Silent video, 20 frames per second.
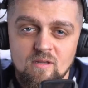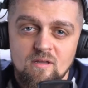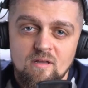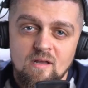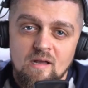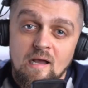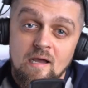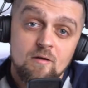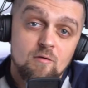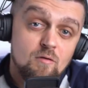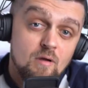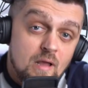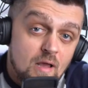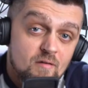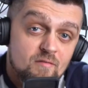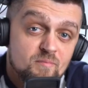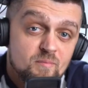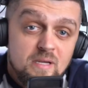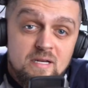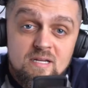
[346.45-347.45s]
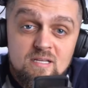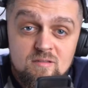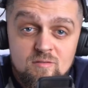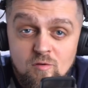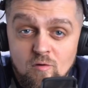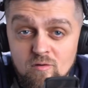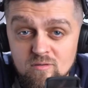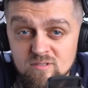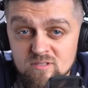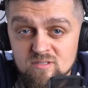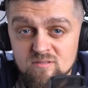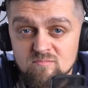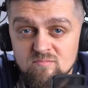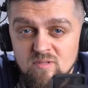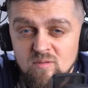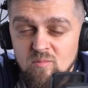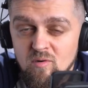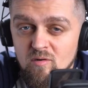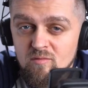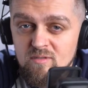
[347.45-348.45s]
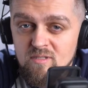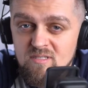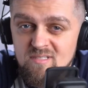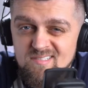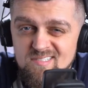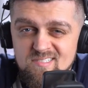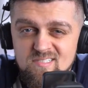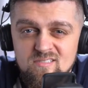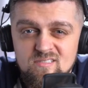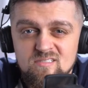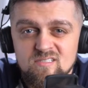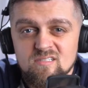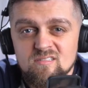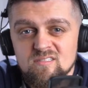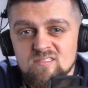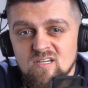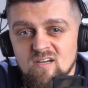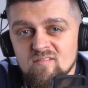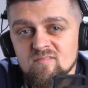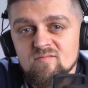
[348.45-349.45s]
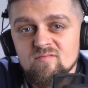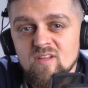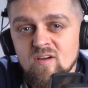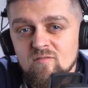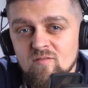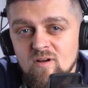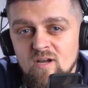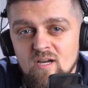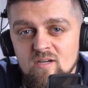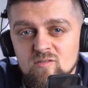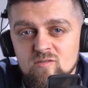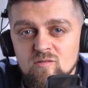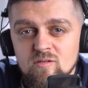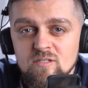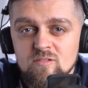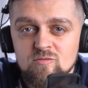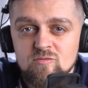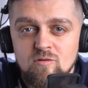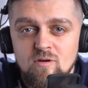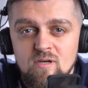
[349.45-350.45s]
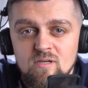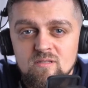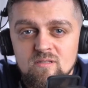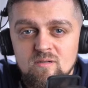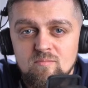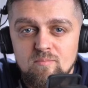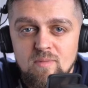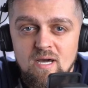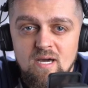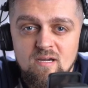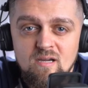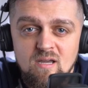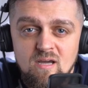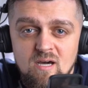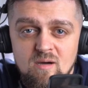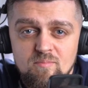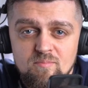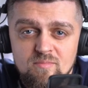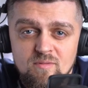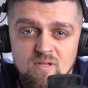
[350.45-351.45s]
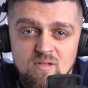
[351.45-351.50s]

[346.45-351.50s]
I don't have many thoughts about this since I've never actually tried the Mac app,